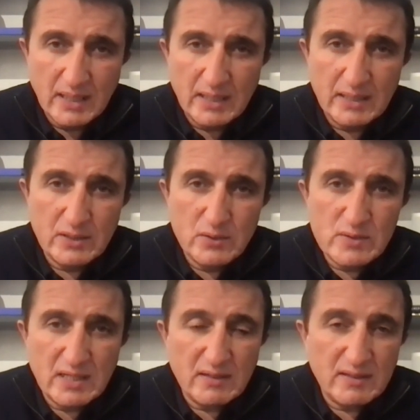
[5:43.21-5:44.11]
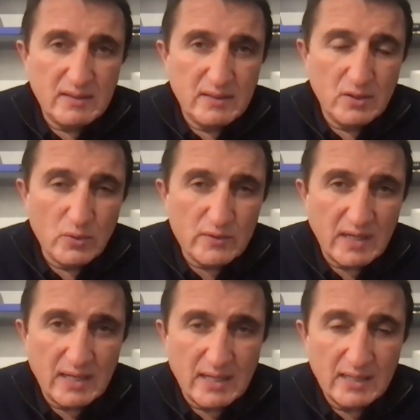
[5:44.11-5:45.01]
using your
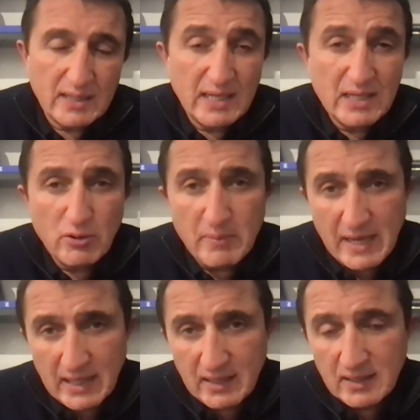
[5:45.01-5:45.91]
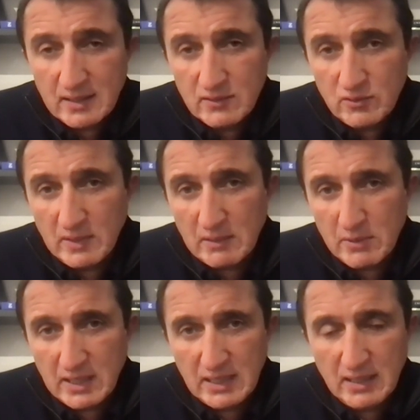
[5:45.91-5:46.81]
data in your back to make
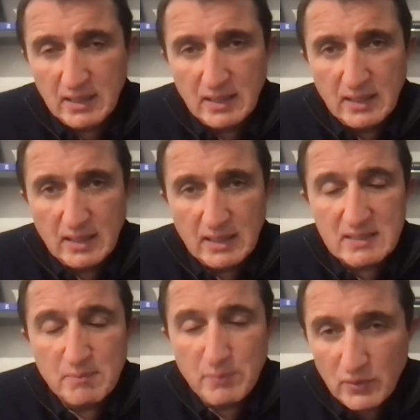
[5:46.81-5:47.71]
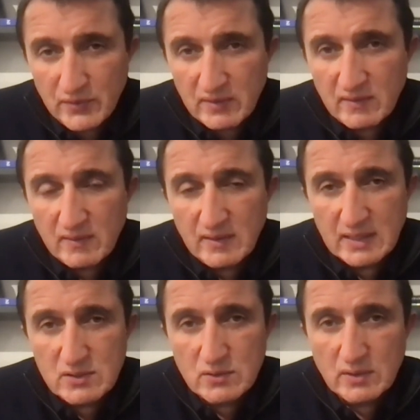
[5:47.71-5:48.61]
money. It's important that
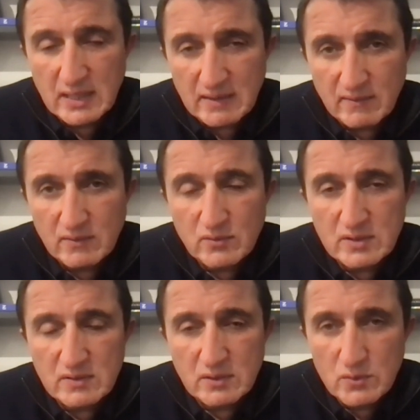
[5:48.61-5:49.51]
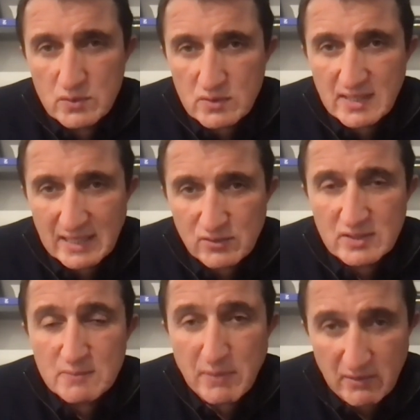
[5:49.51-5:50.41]
the users get
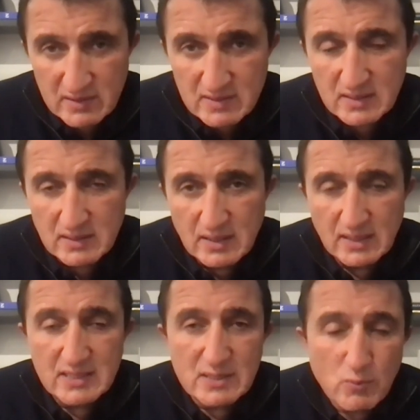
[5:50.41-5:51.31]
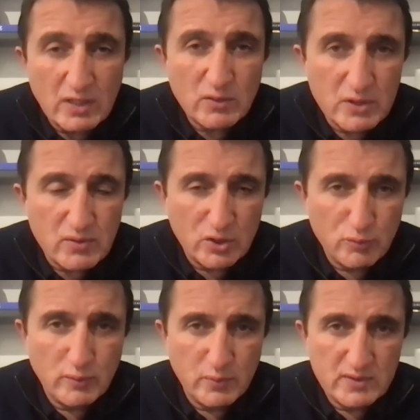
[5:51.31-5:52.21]
transparency. And this is what we try to propose at